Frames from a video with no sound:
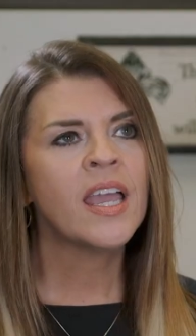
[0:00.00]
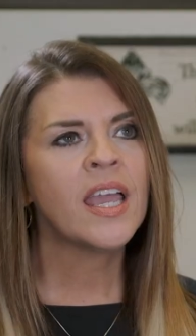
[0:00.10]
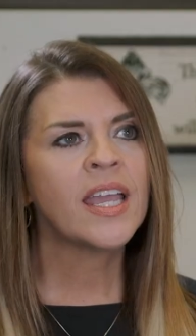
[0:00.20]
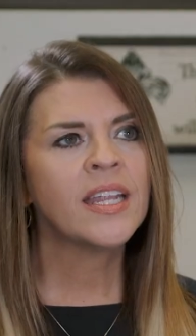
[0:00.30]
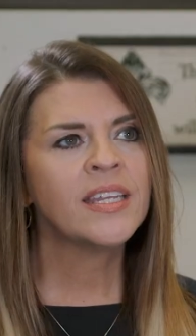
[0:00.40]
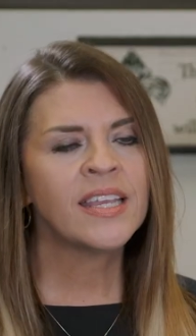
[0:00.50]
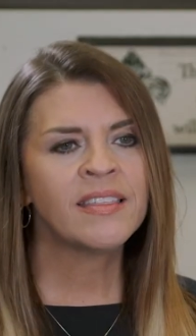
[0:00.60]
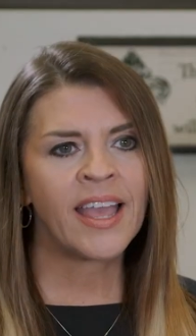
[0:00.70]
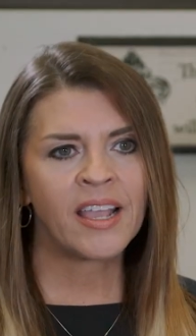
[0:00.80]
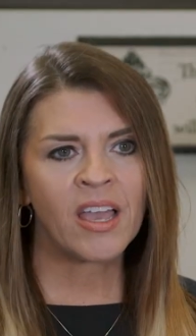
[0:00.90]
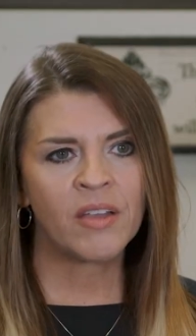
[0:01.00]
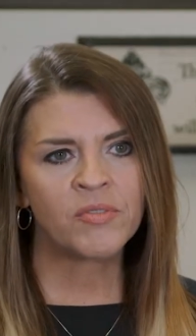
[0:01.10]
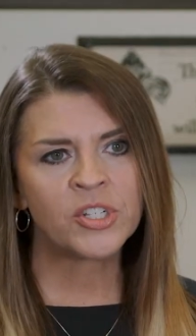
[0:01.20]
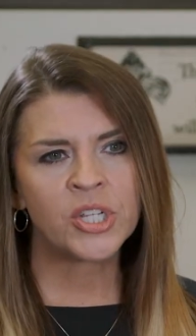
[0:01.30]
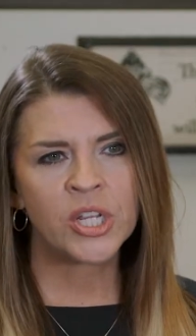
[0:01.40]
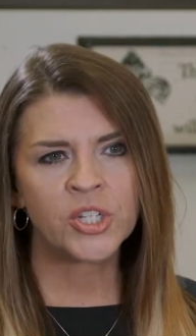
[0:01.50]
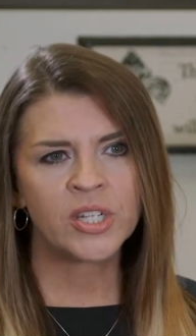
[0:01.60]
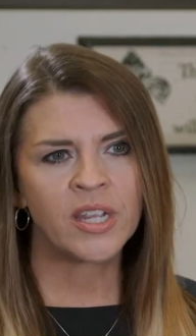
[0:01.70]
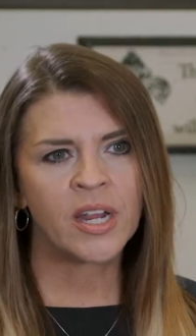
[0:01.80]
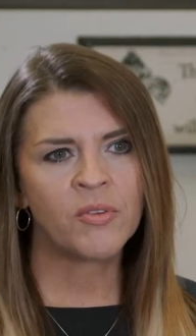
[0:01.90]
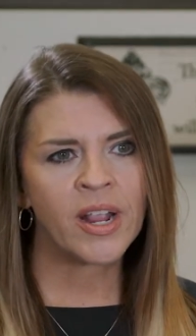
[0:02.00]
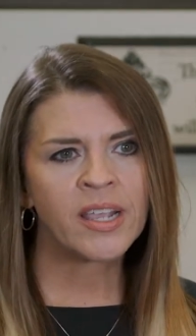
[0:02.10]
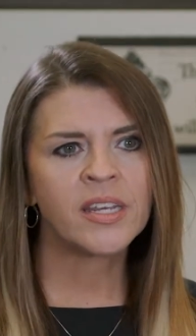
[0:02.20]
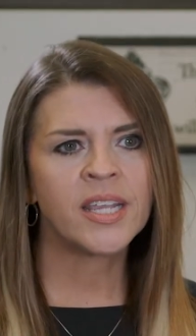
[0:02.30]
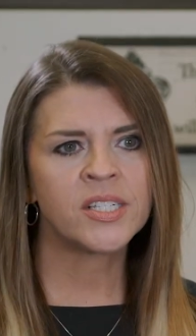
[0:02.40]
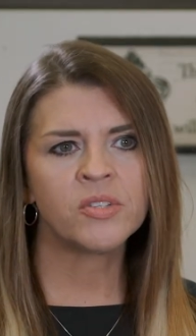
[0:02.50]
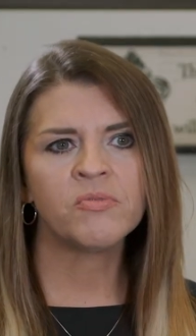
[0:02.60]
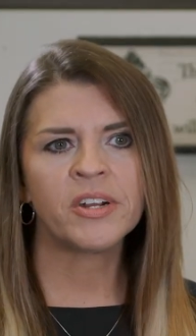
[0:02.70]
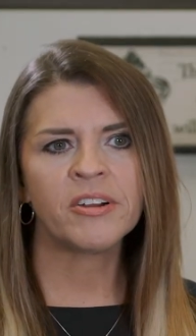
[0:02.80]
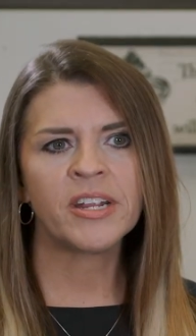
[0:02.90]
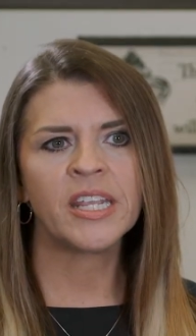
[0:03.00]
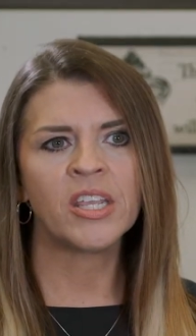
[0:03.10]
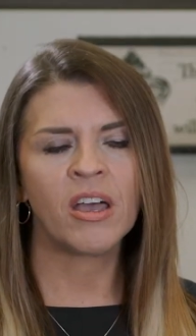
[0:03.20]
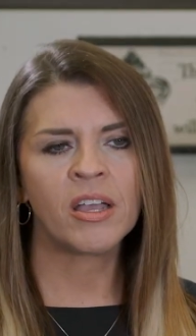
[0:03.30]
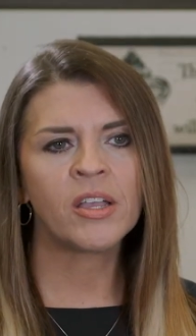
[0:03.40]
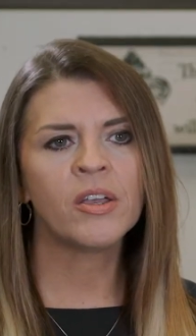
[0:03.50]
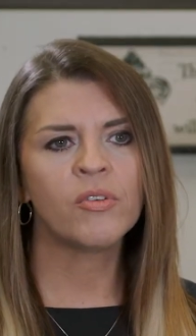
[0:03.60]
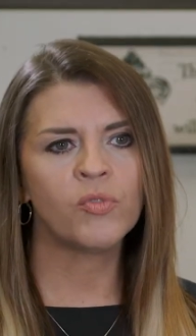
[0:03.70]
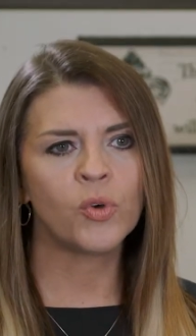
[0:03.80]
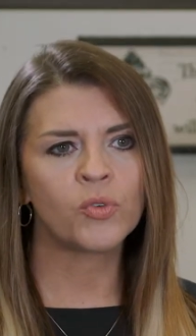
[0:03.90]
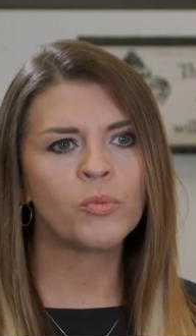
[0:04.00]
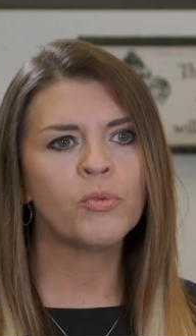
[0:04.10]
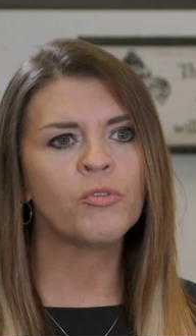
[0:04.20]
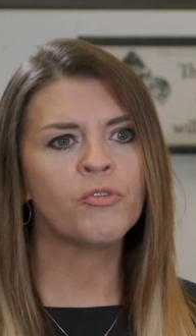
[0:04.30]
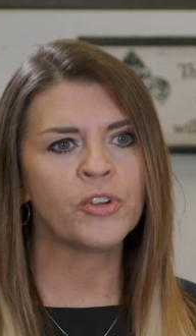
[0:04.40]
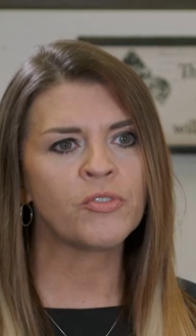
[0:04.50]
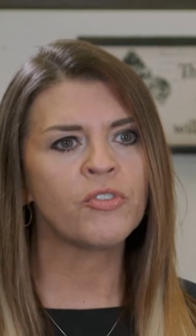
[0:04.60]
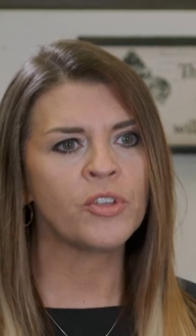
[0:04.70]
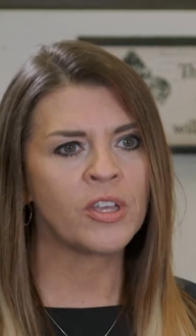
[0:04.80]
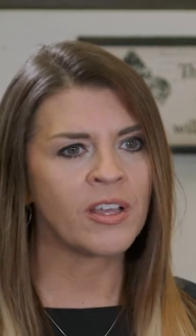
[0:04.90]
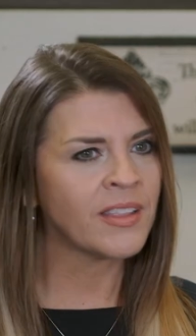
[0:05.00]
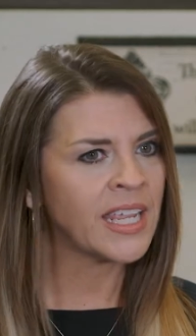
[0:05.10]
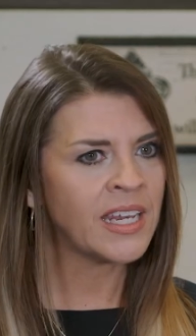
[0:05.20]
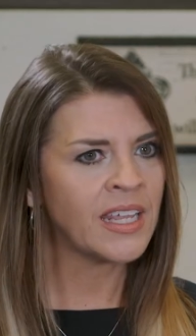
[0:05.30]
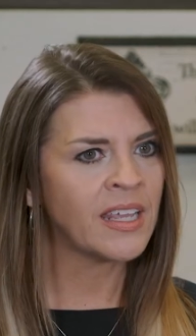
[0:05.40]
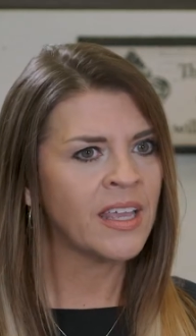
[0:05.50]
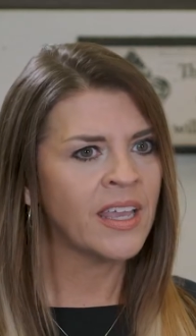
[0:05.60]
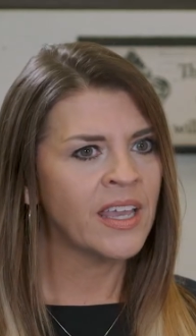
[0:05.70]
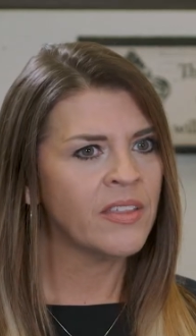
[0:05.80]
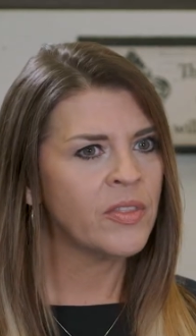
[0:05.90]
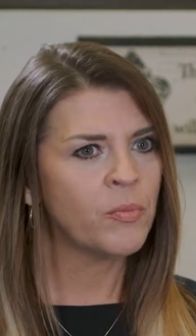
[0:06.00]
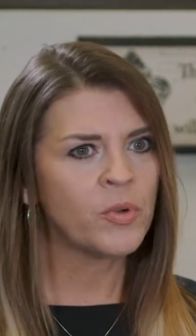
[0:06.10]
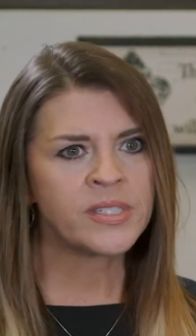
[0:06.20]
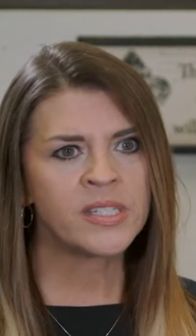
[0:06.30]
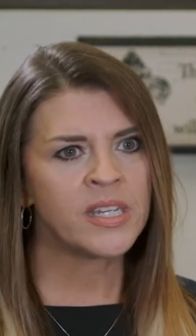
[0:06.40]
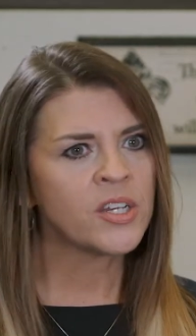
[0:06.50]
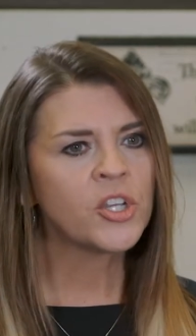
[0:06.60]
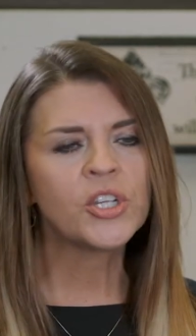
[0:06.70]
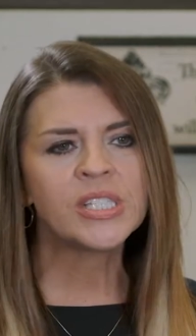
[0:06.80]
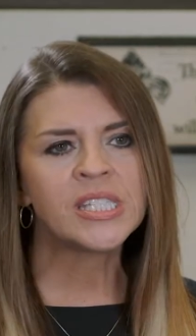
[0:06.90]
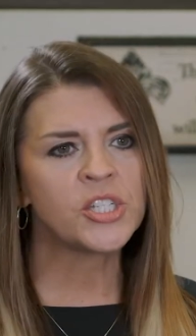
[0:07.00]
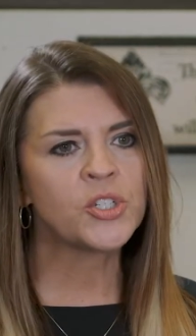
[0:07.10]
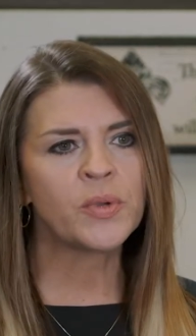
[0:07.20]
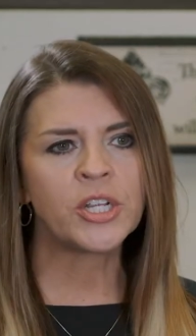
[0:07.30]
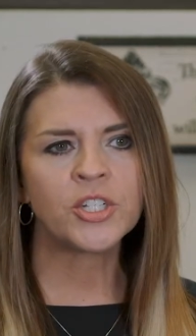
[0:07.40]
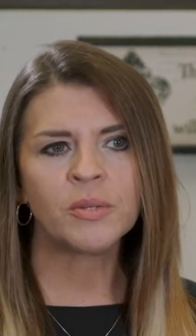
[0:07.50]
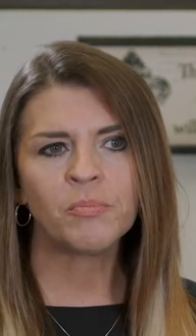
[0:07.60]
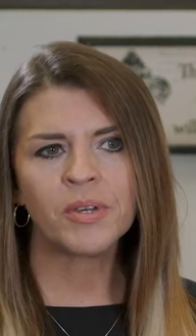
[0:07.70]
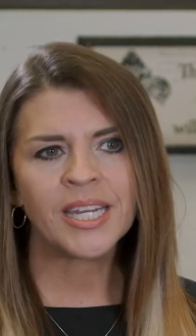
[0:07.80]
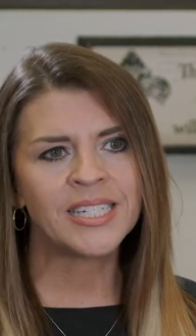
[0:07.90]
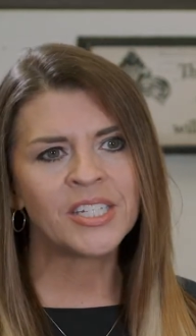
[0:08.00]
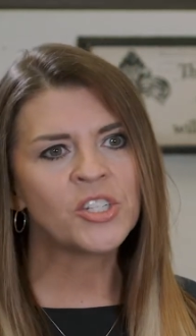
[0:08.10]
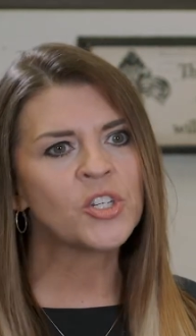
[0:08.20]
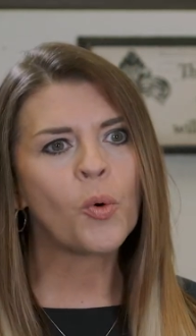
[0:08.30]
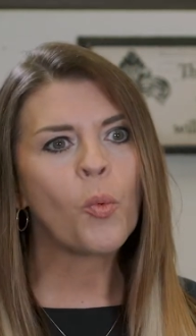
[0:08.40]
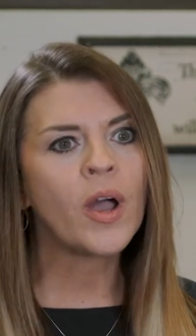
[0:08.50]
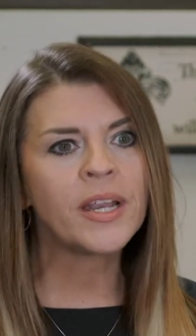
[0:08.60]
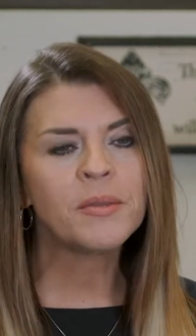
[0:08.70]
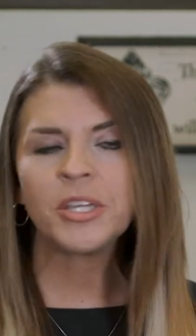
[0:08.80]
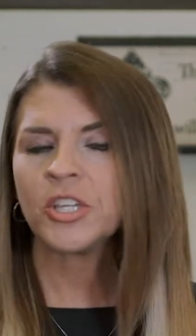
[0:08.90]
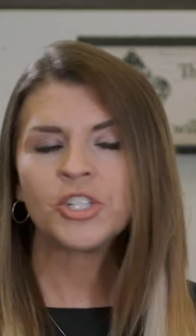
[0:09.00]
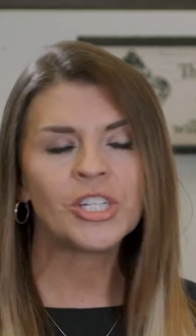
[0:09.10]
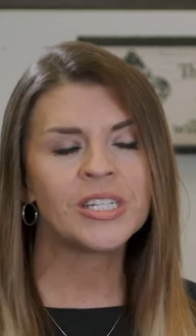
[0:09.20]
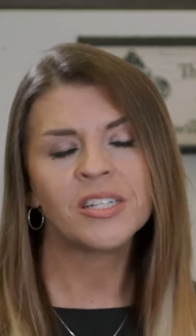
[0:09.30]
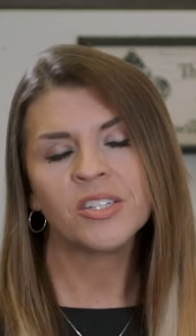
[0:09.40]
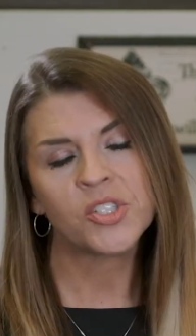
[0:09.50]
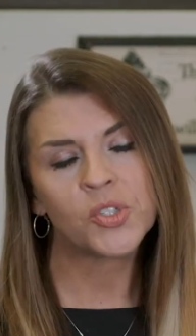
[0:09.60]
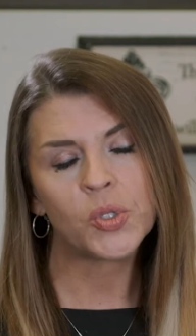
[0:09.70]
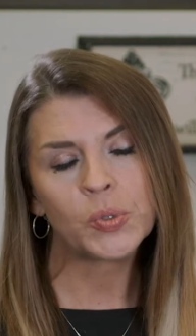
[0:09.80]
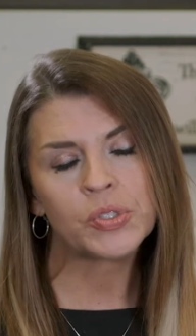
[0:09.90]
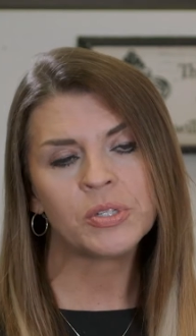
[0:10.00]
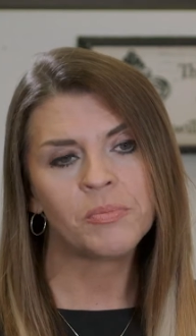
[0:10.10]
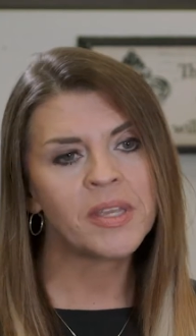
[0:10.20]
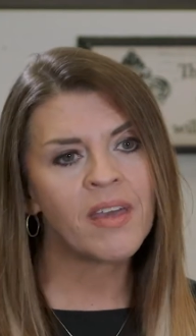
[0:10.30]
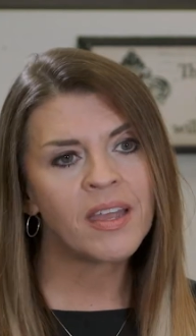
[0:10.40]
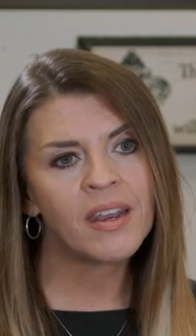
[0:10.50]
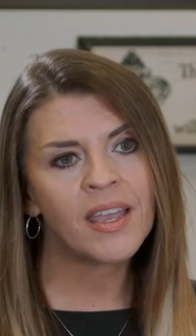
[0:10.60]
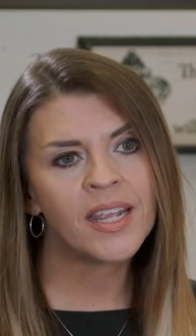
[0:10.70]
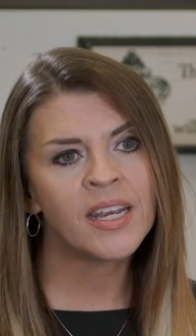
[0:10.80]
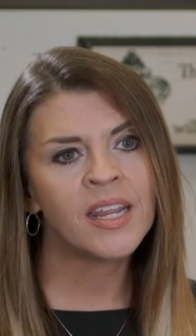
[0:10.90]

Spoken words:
And in that conversation, I recognized a very young, vulnerable, fearful young lady that wasn't in a good situation, but I didn't know what because she didn't disclose to me that night.